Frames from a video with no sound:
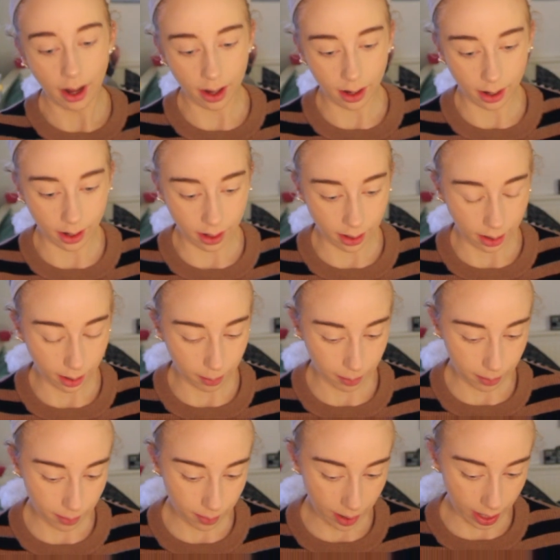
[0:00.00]

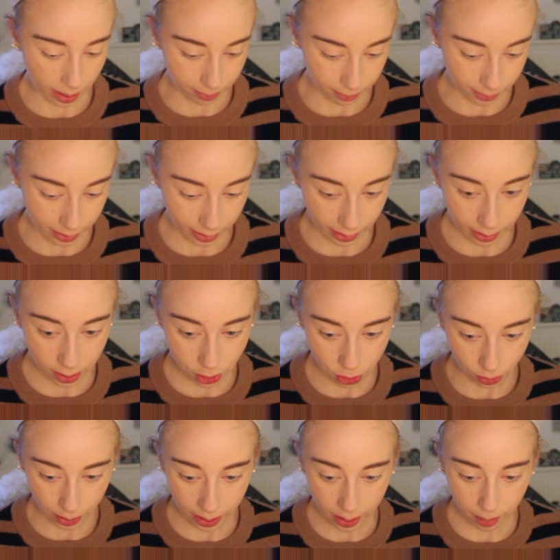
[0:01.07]
I really
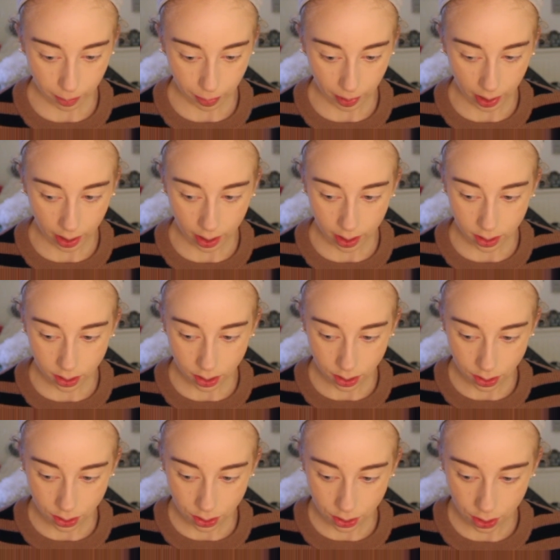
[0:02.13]
enjoy it, but
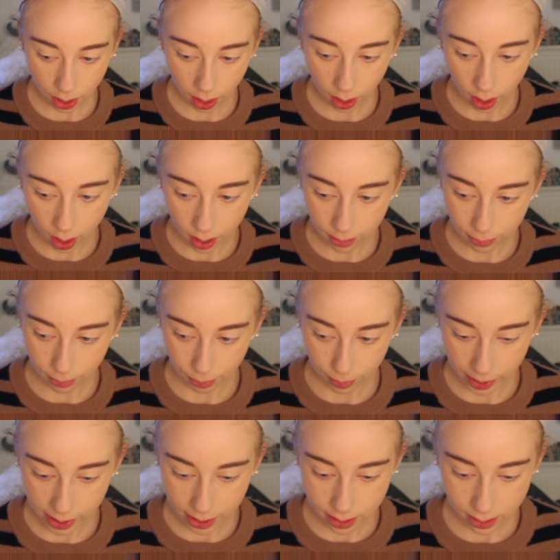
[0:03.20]
to start off
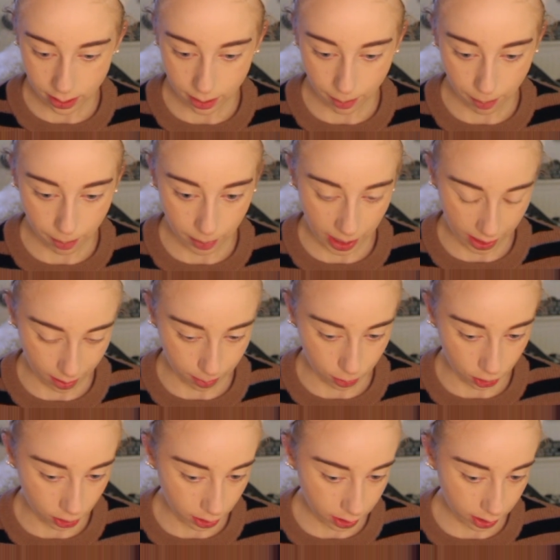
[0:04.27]
with this makeup
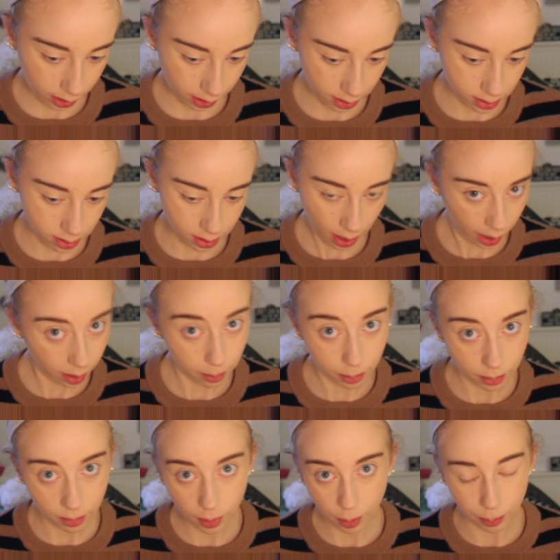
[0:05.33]
look, because
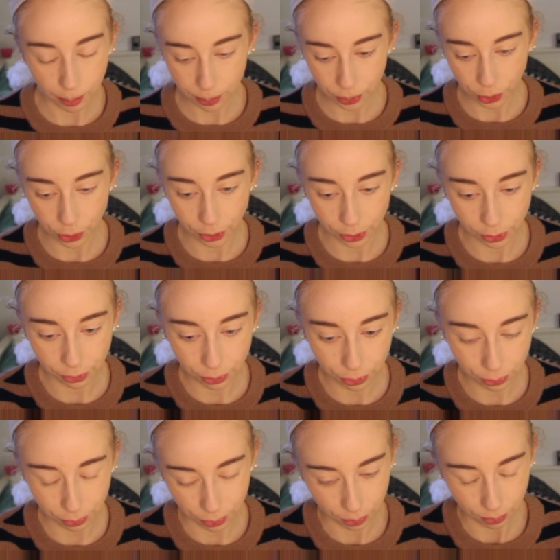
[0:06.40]
I'm a beauty
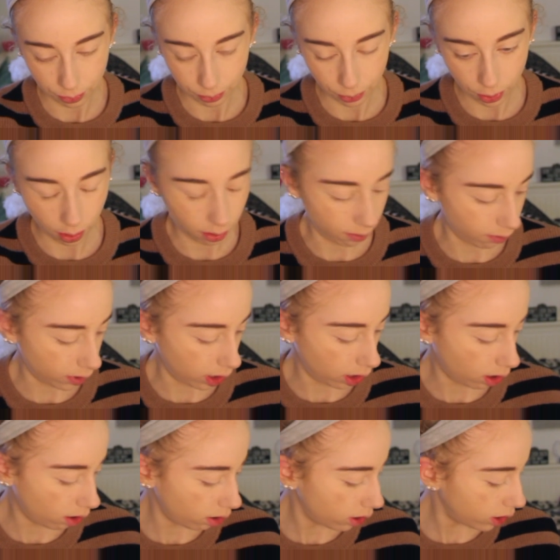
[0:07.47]
guru if you couldn't
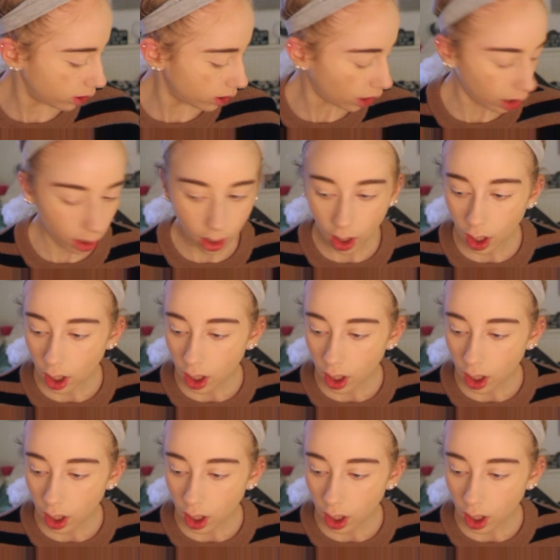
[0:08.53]
really already tell.